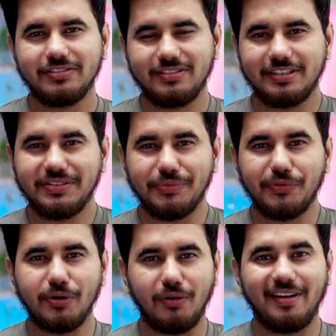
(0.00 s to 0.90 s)

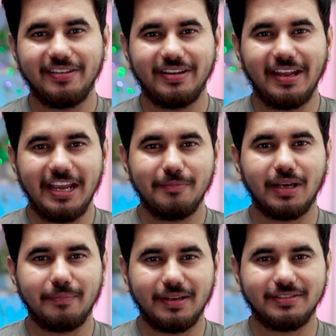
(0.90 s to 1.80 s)
64 or 108
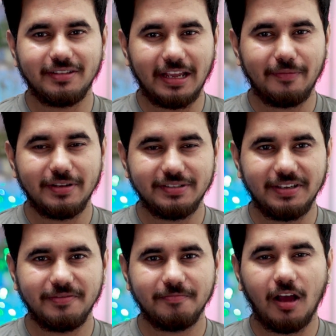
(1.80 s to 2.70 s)
megapixel cameras
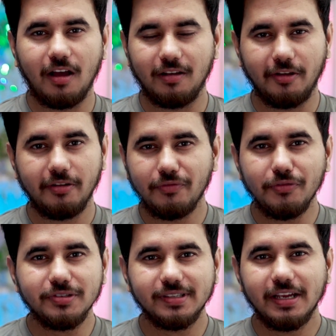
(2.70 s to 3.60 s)
in a lot of
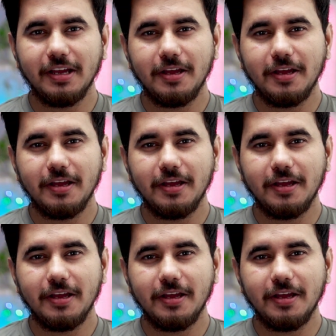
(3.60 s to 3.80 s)
phones,